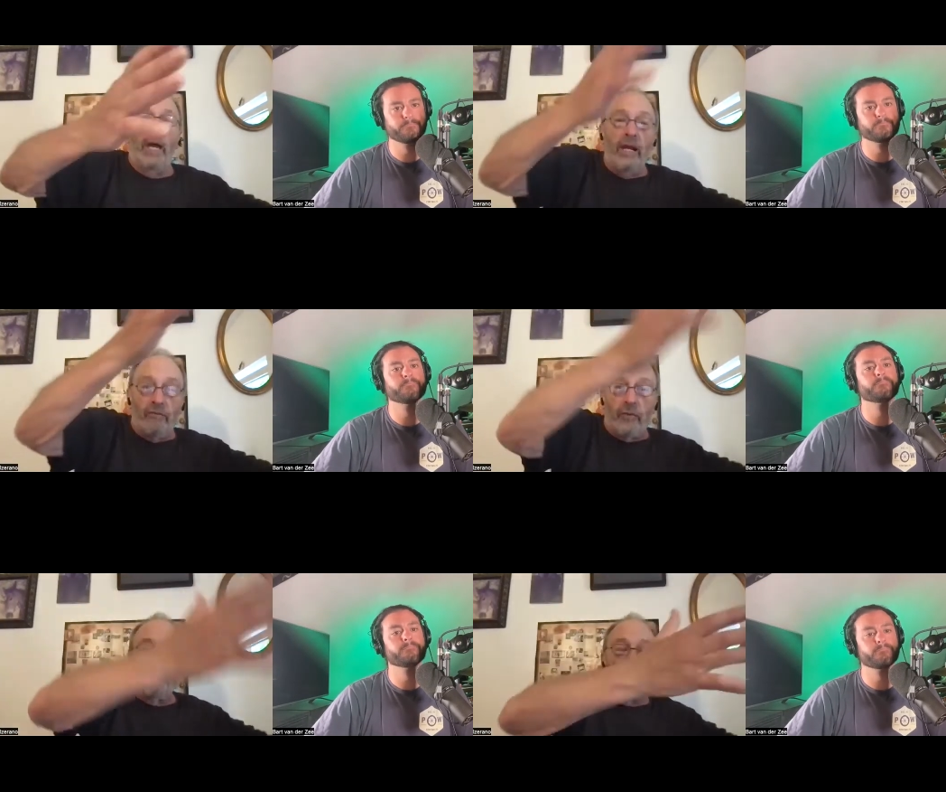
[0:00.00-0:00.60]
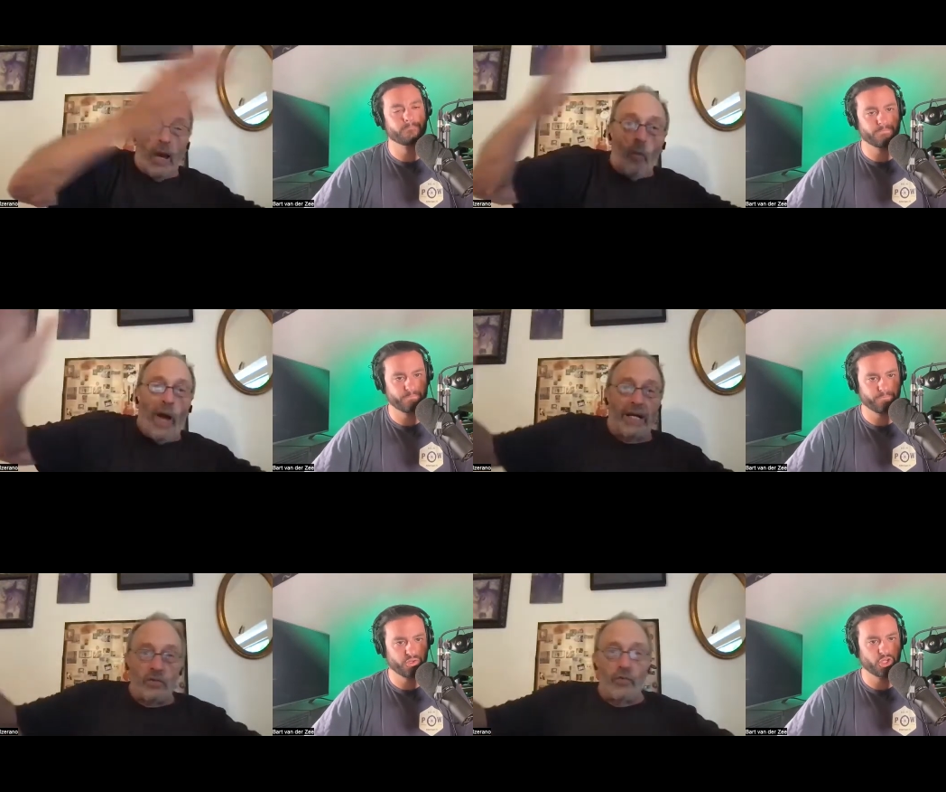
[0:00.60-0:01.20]
Speaker 1: made from that
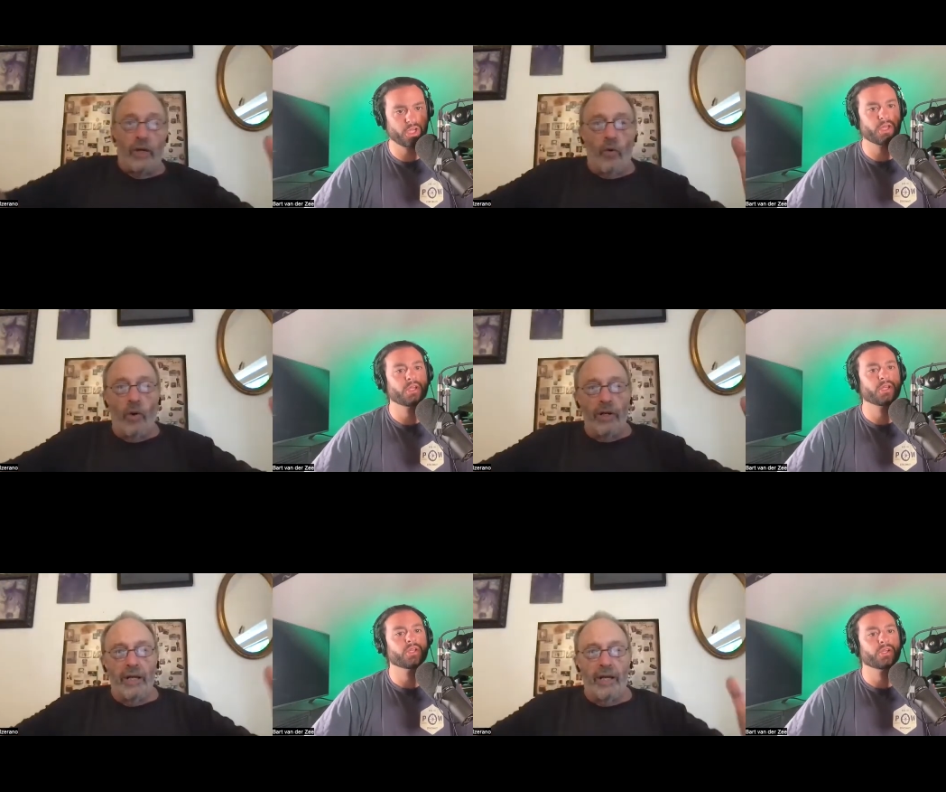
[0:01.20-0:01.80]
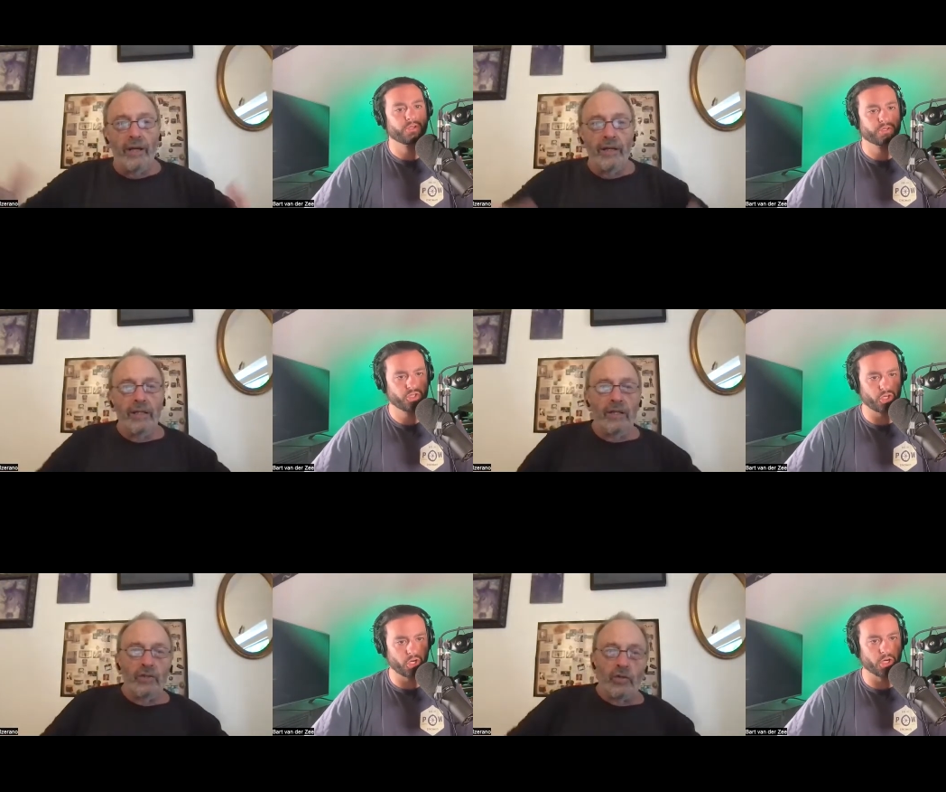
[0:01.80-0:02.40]
wax recording.
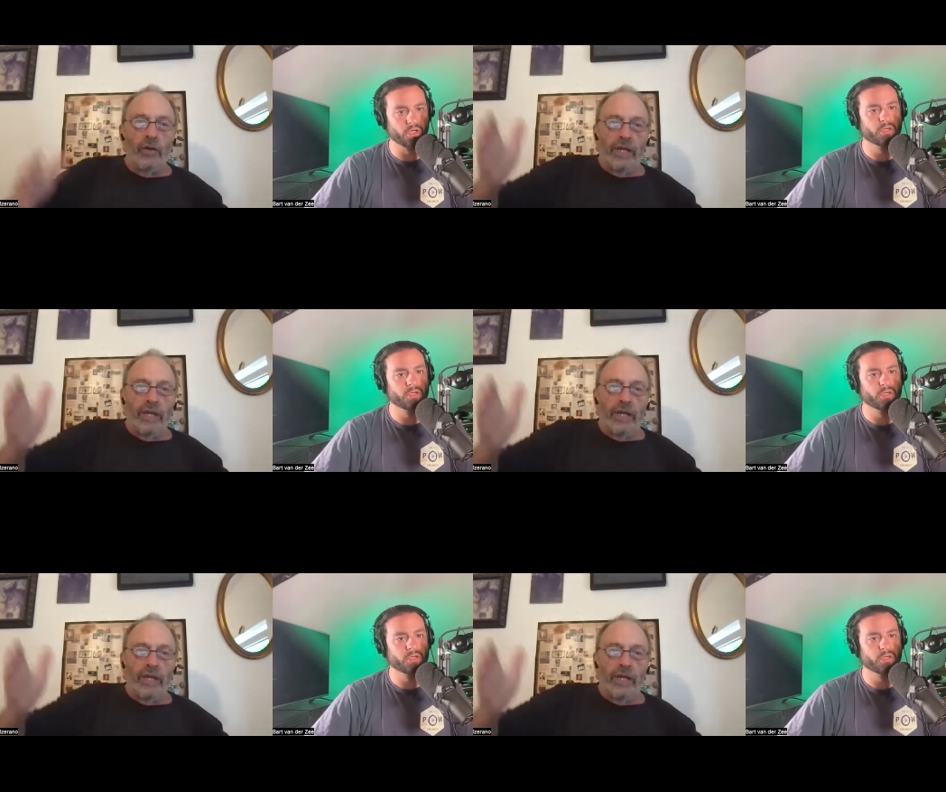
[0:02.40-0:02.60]
Sure. So